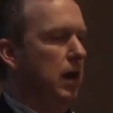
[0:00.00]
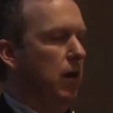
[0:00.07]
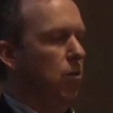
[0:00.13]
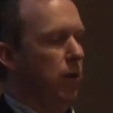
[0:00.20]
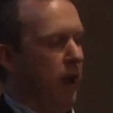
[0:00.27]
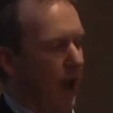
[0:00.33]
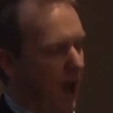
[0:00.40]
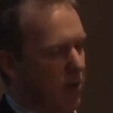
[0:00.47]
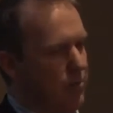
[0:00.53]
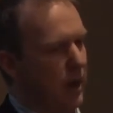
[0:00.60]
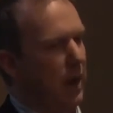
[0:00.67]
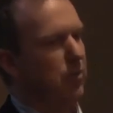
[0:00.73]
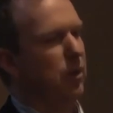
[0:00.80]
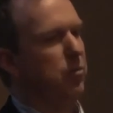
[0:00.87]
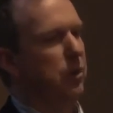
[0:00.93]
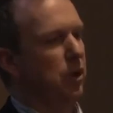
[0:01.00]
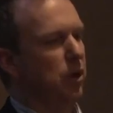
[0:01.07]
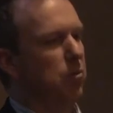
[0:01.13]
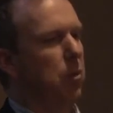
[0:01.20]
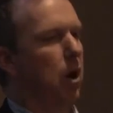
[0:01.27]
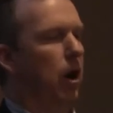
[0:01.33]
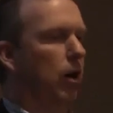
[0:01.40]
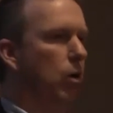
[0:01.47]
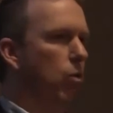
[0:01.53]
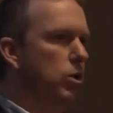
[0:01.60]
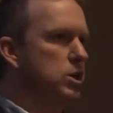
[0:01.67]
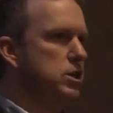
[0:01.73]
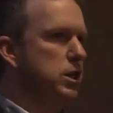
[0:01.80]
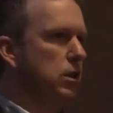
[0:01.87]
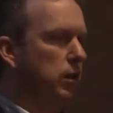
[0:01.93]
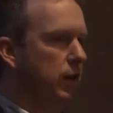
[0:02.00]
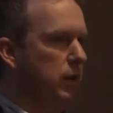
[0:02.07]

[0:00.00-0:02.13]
We have been able to build a model. We're still